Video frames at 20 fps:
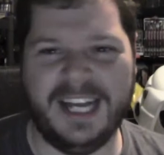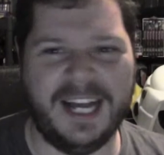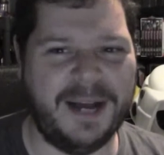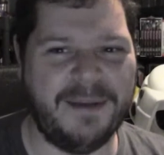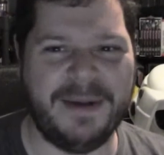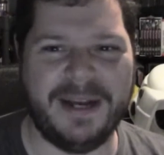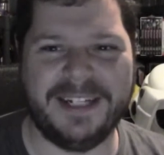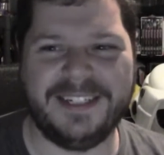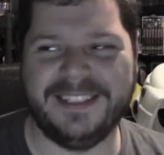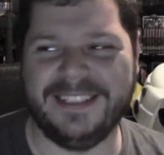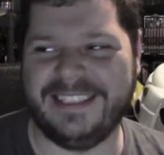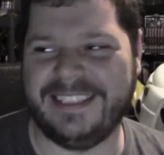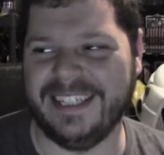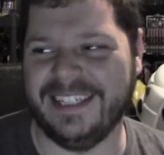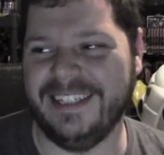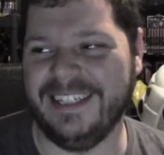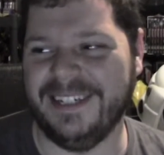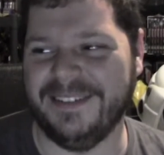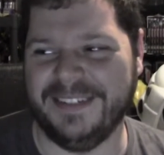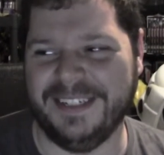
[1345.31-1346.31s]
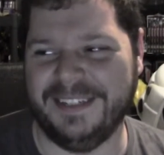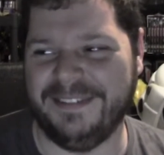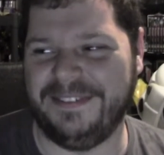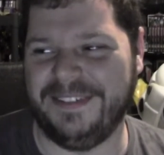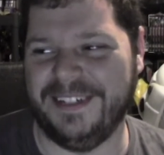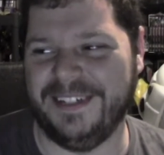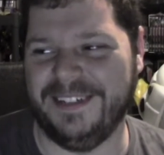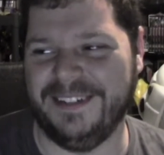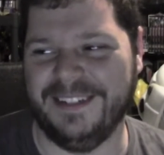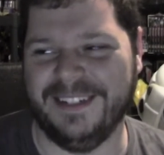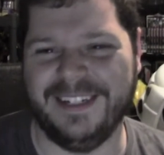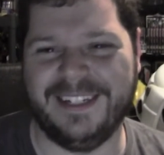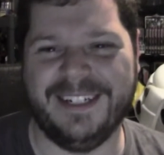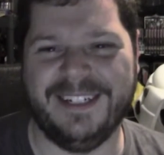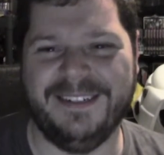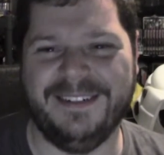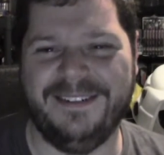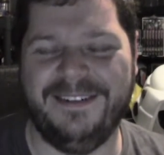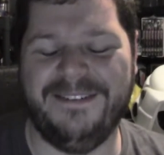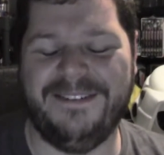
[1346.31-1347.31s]
I'm actually selling it if you're
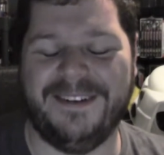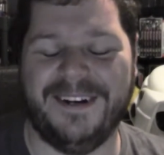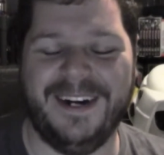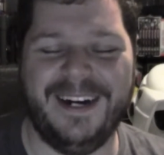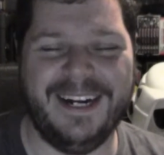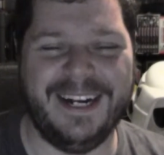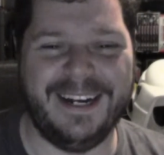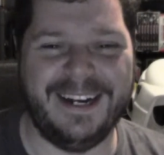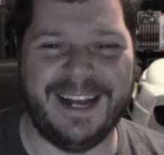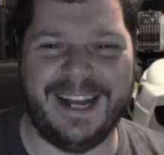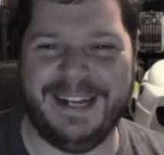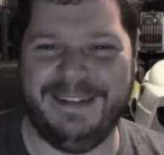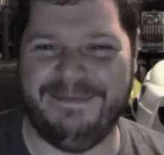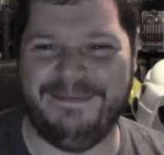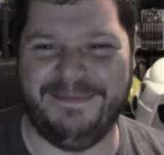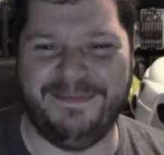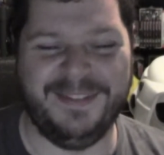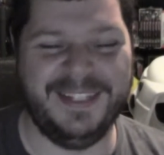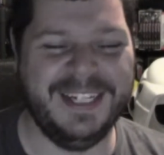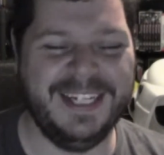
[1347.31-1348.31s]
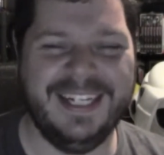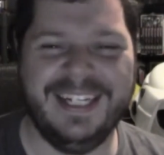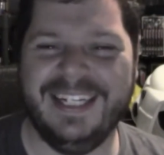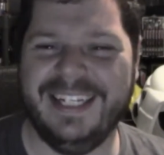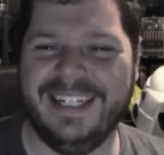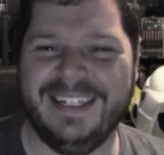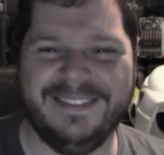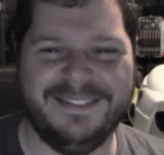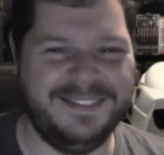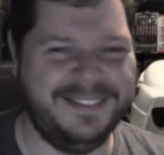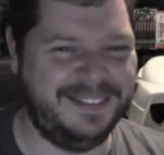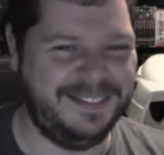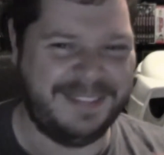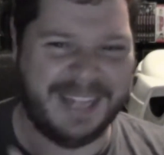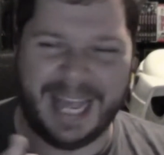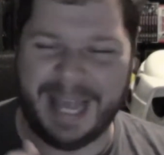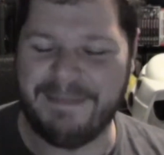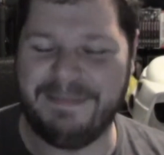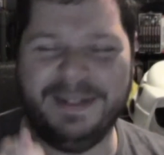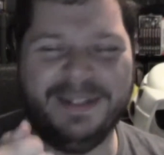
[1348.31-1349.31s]
looking for it. And I was
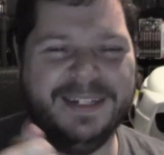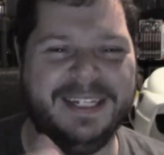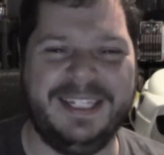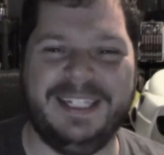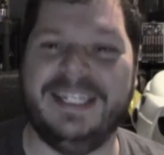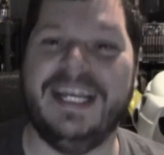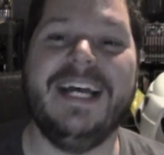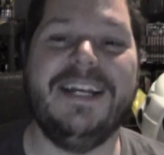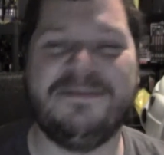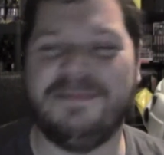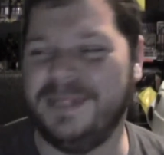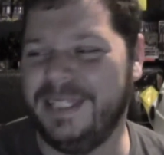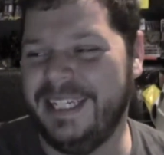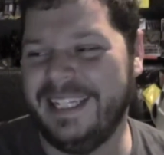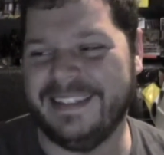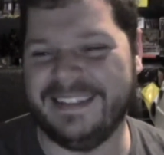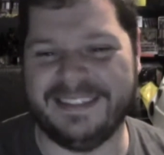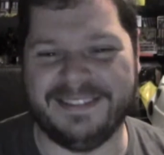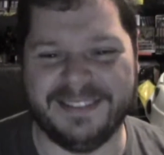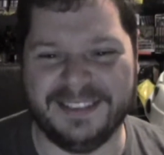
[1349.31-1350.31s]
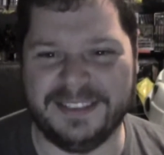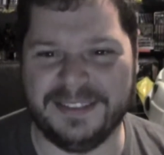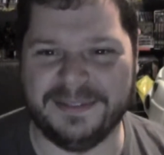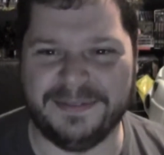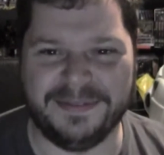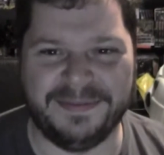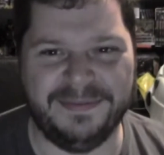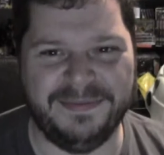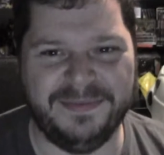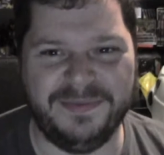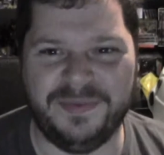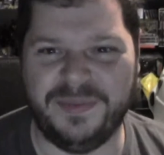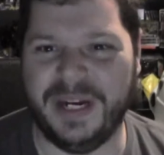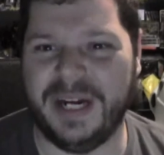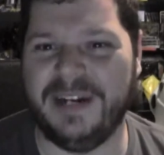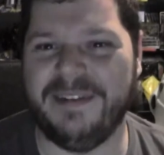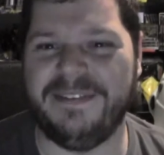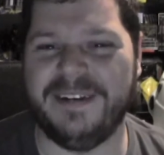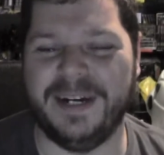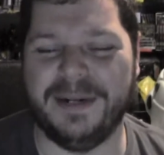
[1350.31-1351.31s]
happy to like, yes, please. And it was a
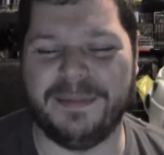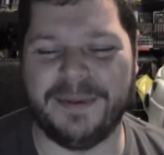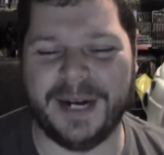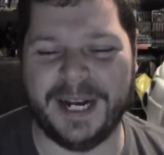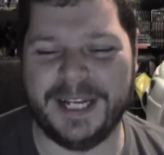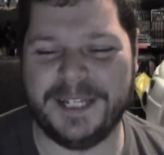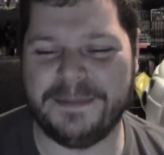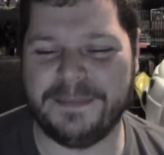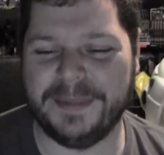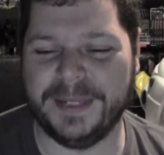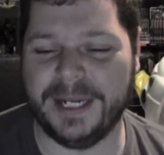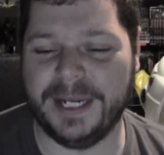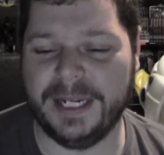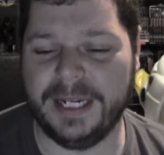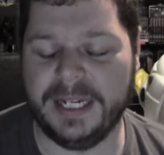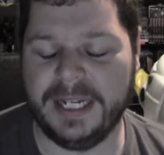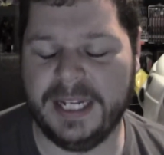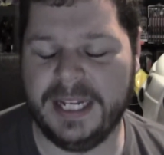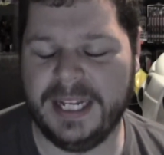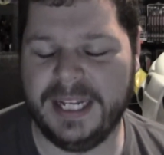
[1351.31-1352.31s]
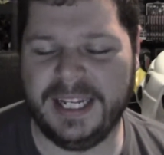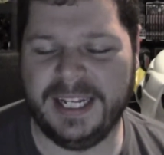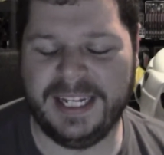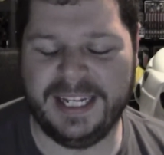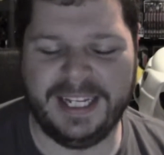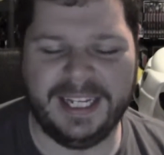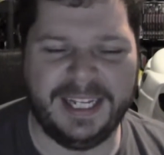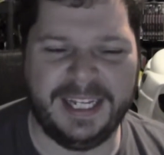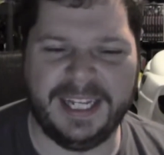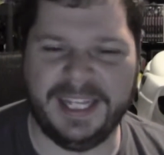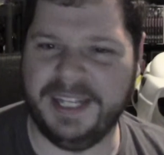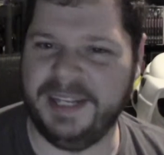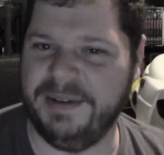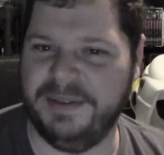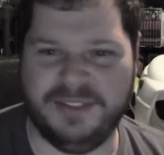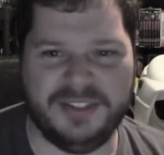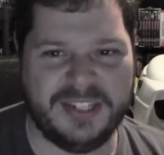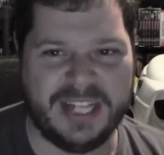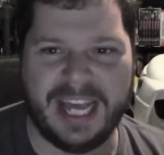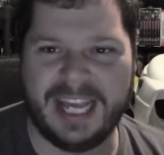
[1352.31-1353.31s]
very fair price, but it
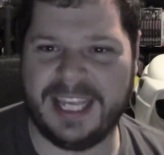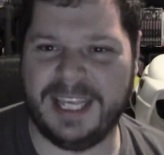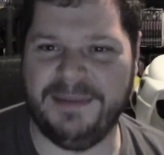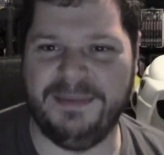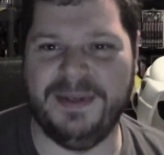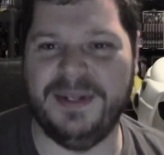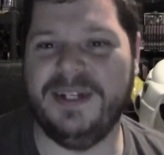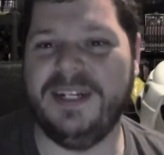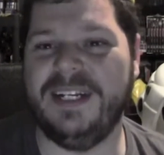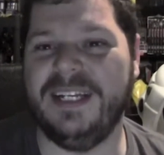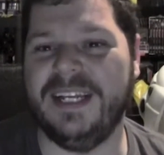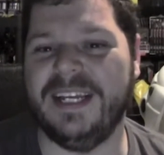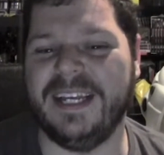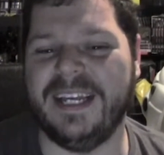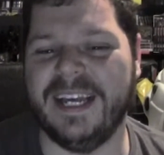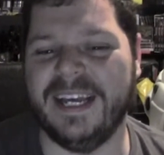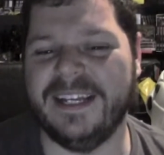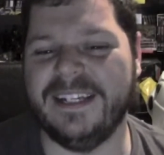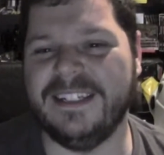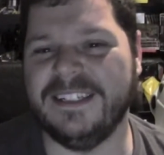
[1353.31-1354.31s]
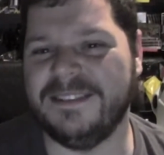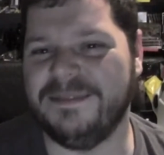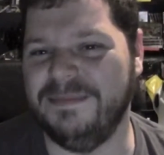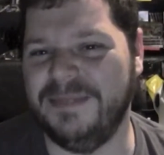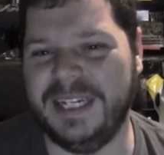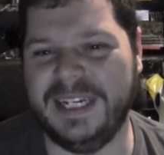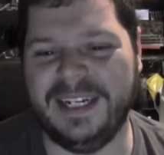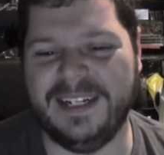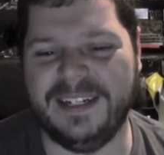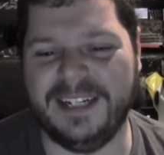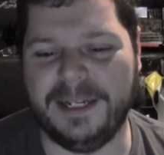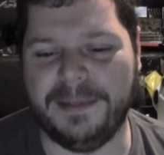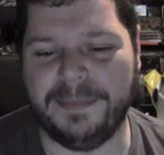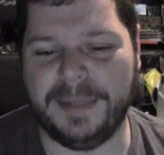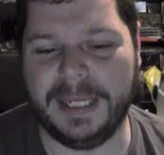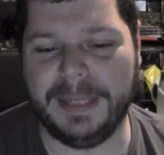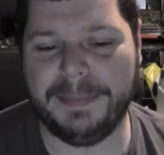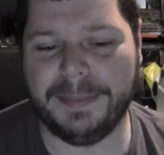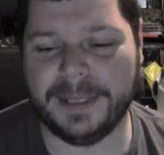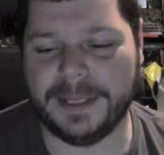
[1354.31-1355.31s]
was that community again, just meeting neat
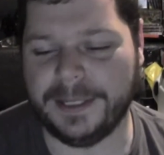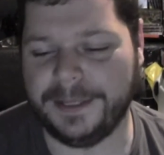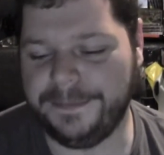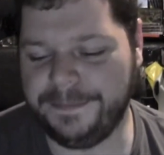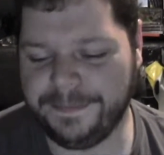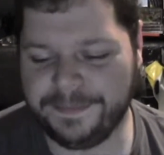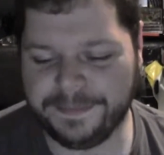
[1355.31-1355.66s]
people.